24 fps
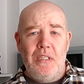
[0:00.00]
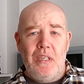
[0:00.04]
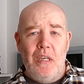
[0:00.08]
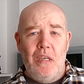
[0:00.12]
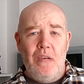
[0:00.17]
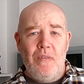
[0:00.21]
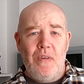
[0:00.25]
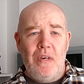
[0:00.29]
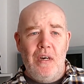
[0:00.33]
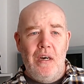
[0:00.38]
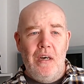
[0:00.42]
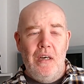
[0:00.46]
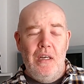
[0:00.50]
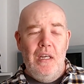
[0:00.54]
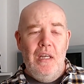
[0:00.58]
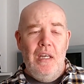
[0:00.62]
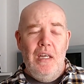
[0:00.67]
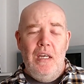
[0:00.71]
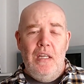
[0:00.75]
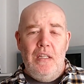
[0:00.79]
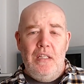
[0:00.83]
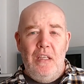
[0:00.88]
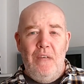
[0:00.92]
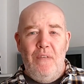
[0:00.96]
So you've got
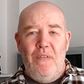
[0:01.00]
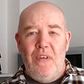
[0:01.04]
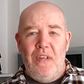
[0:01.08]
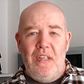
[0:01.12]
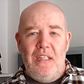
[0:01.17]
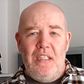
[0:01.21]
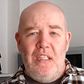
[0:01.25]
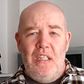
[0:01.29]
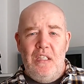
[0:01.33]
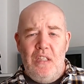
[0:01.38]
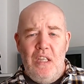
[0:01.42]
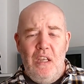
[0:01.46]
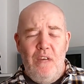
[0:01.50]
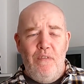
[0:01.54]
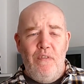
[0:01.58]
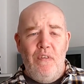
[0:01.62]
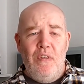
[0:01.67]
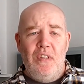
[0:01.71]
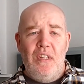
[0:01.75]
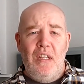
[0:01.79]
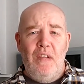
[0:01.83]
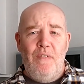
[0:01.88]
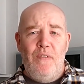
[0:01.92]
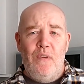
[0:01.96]

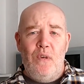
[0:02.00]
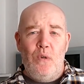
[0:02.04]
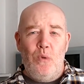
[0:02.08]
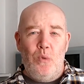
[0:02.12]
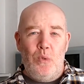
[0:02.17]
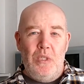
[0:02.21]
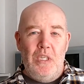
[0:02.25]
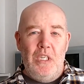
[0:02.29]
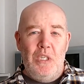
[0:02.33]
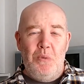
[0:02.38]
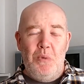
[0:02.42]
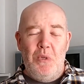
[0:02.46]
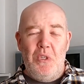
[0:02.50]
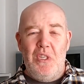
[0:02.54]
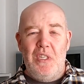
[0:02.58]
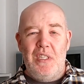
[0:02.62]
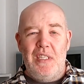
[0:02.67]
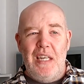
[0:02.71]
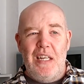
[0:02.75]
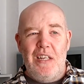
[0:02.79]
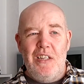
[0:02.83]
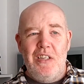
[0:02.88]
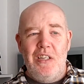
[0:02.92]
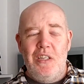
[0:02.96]
different difficulties, which
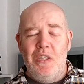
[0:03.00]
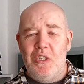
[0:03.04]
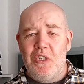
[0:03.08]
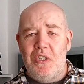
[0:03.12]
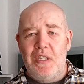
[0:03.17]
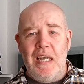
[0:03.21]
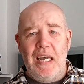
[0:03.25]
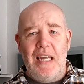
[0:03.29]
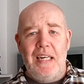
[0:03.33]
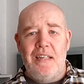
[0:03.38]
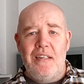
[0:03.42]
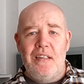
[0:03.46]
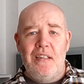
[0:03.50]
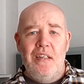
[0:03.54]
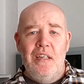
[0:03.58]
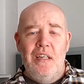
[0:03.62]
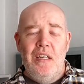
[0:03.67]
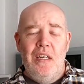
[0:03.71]
essentially just add